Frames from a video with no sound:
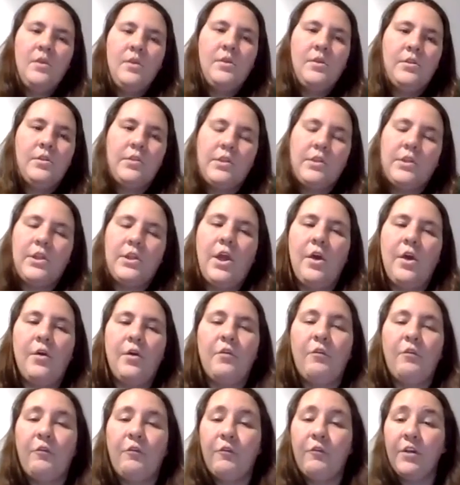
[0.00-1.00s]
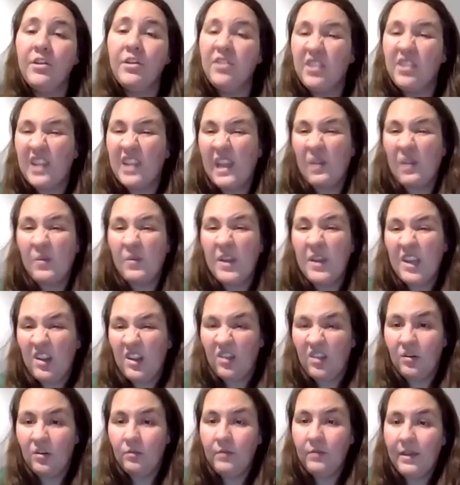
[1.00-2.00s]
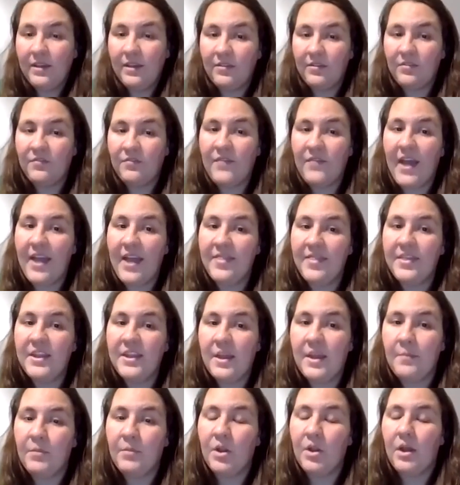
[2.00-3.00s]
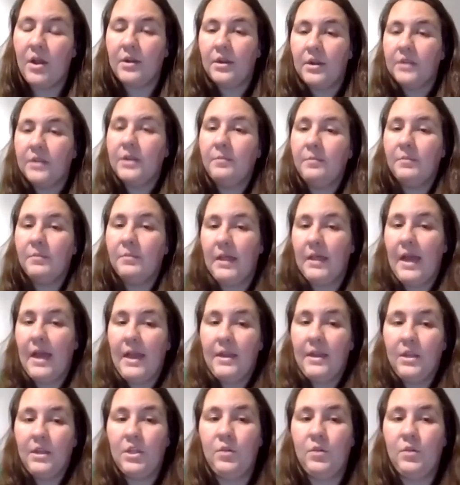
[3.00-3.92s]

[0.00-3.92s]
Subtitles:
So first thing we do is find the number on our number line.